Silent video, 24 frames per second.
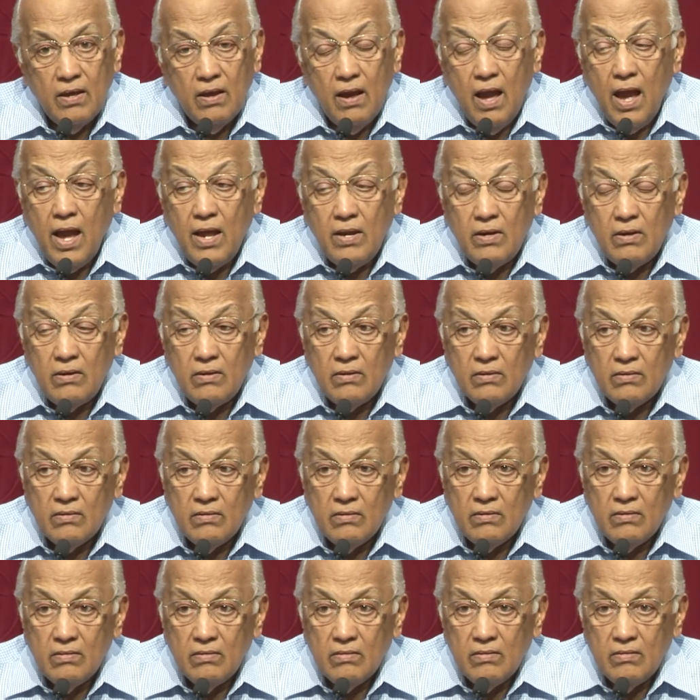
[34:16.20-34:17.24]
And
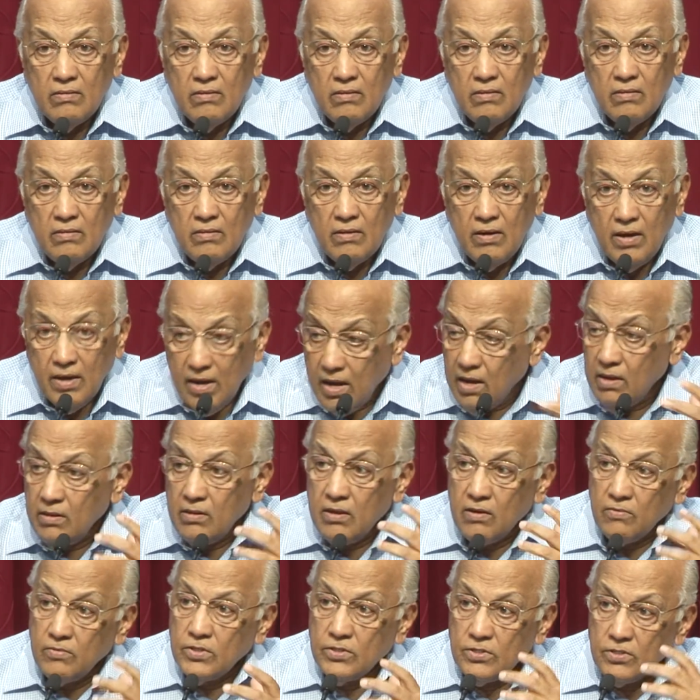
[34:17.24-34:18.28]
again,
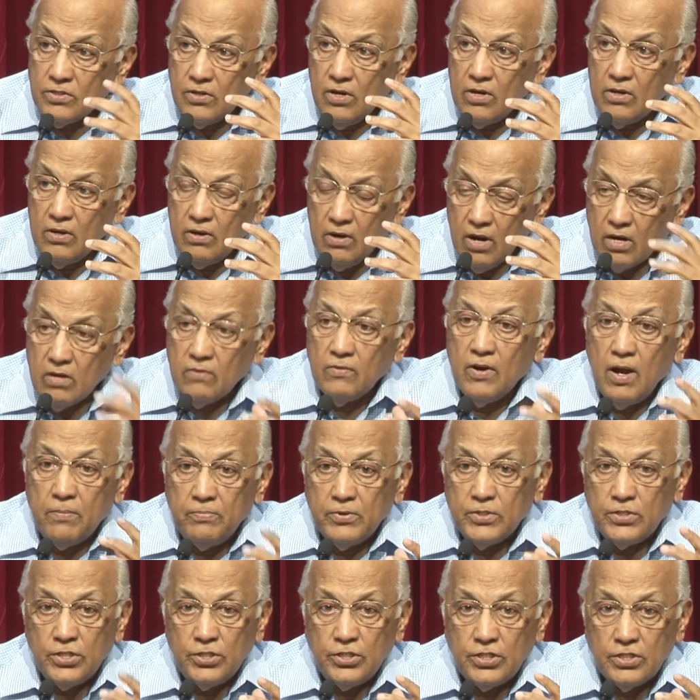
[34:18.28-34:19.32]
there was a lot of
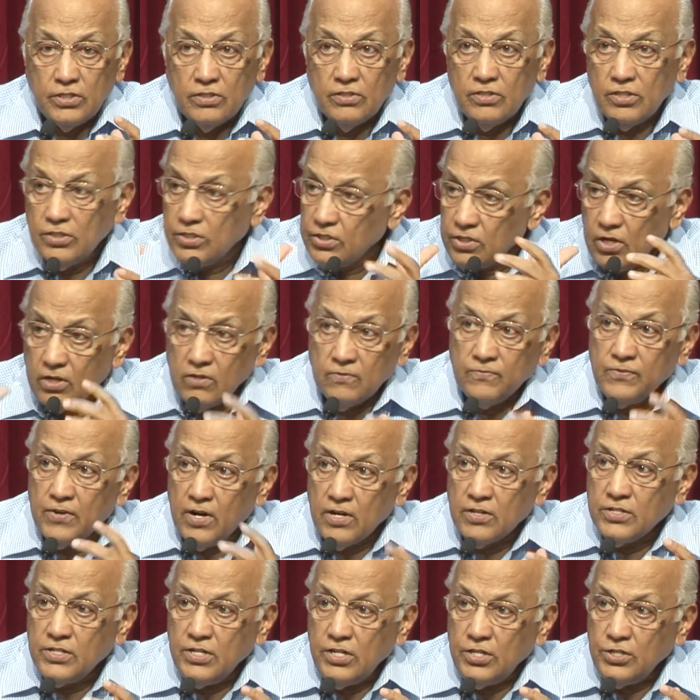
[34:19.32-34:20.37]
opposition. This is all
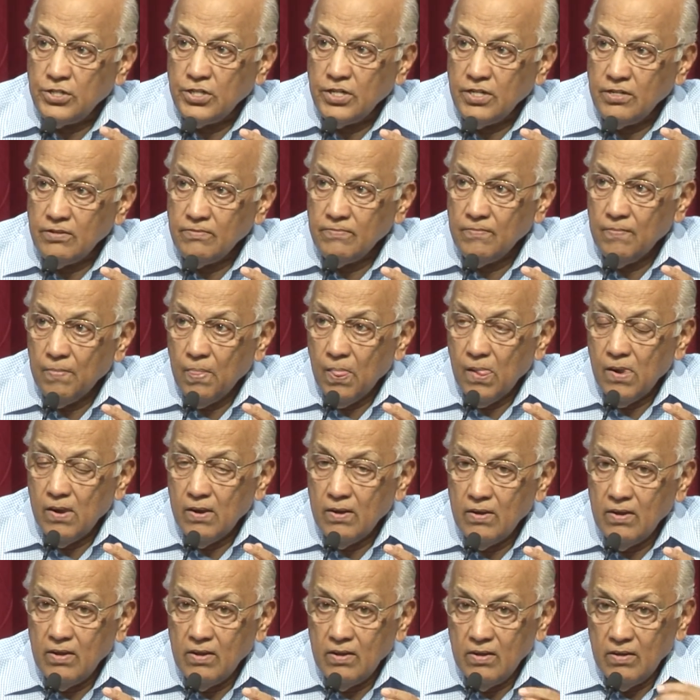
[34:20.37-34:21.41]
false teaching,
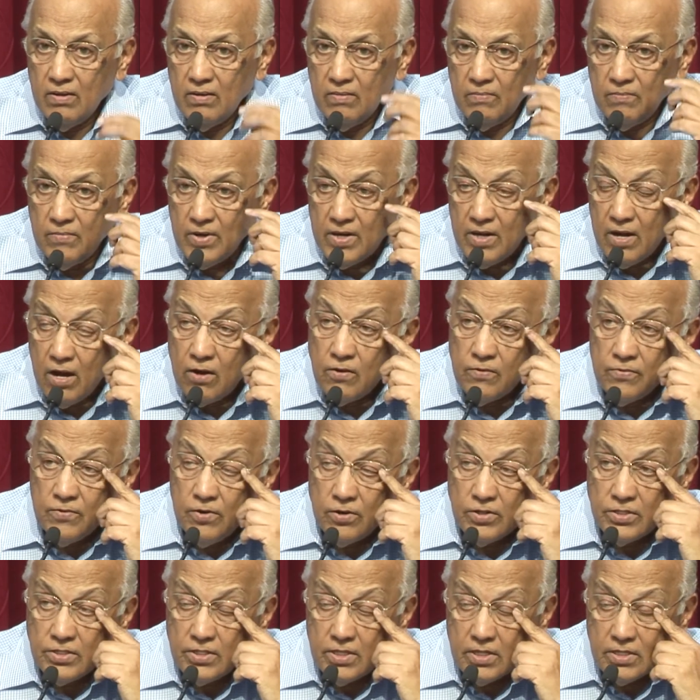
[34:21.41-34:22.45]
but now, of
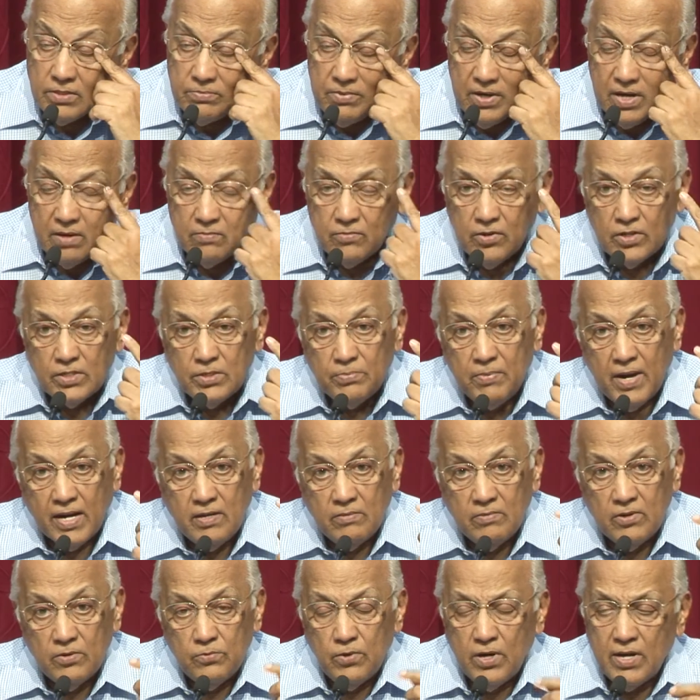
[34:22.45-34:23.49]
course, it has become
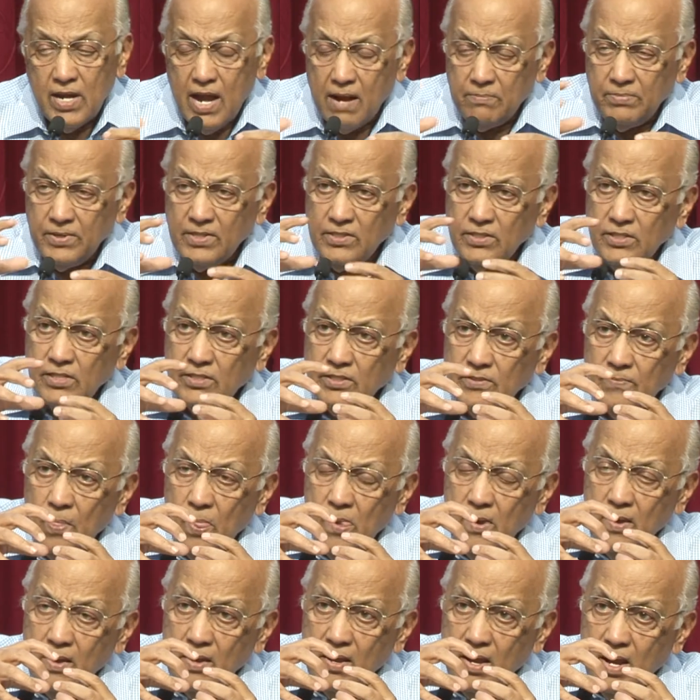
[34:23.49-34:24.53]
respectable. What happens is,
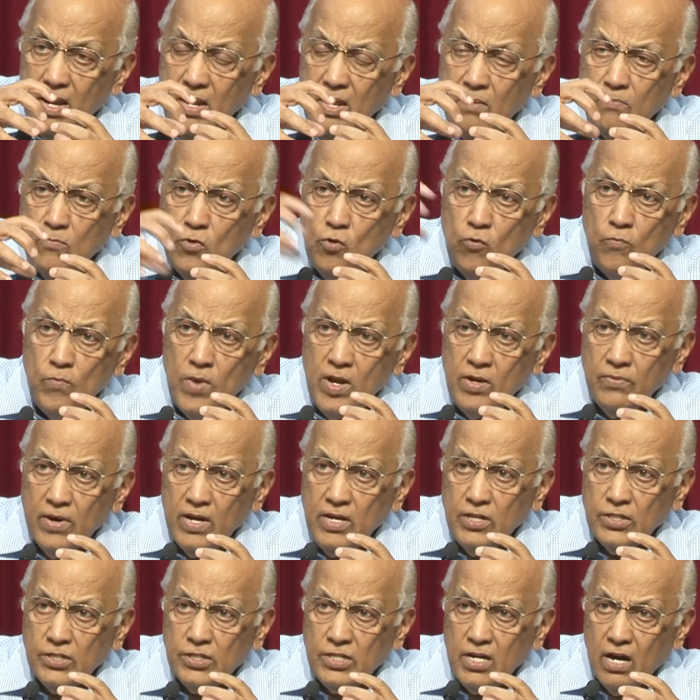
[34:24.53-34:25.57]
any movement, when
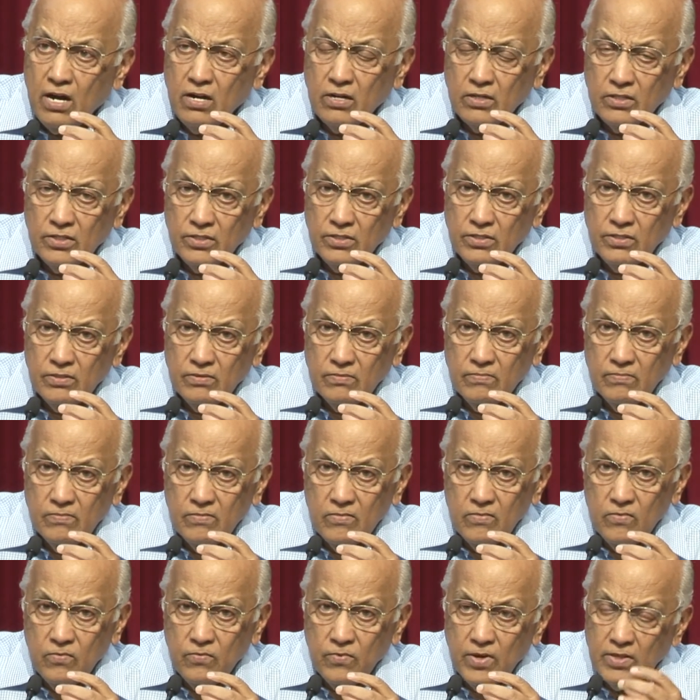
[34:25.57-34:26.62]
it starts,
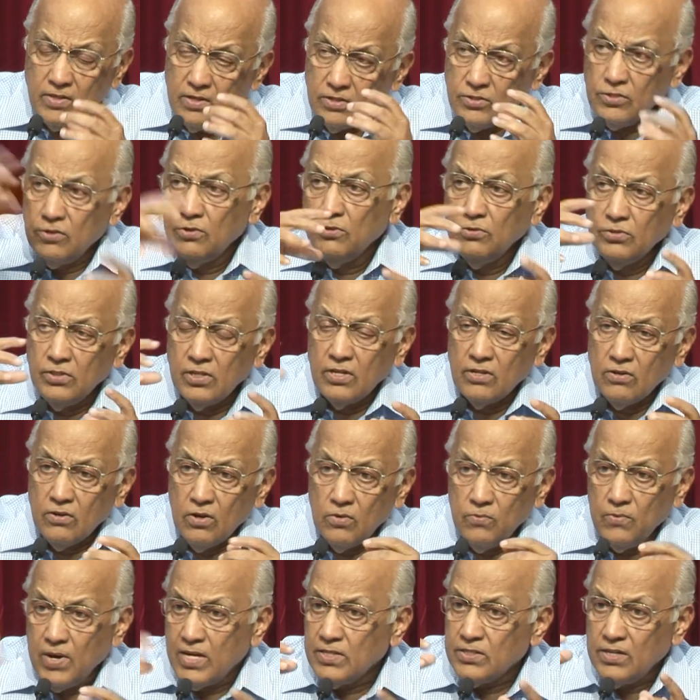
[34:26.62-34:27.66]
whether it's Luther or
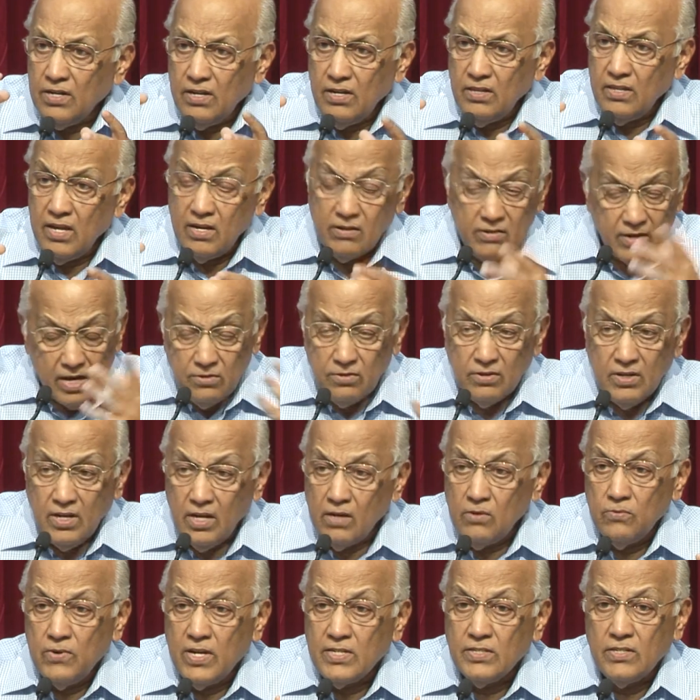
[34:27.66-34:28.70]
Wesley, they try to
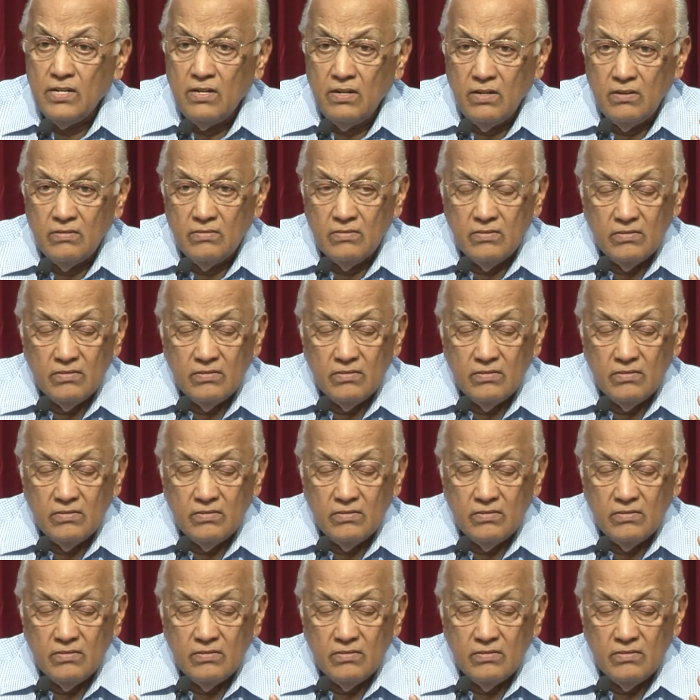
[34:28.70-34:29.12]
kill Wesley.